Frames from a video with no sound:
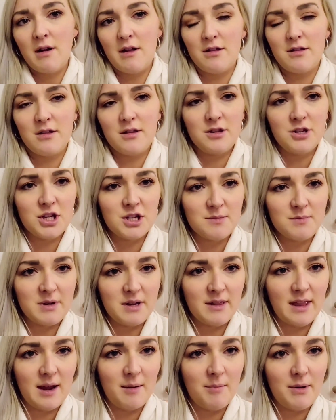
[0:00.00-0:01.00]
rather than just
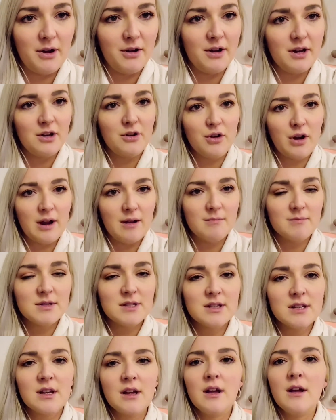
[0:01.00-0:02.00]
being like period
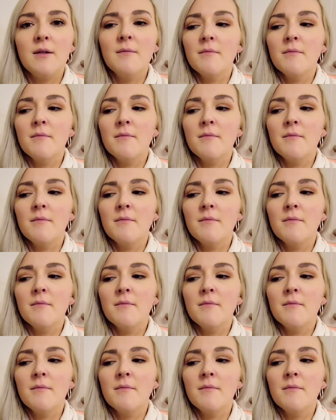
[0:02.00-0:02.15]
cramps.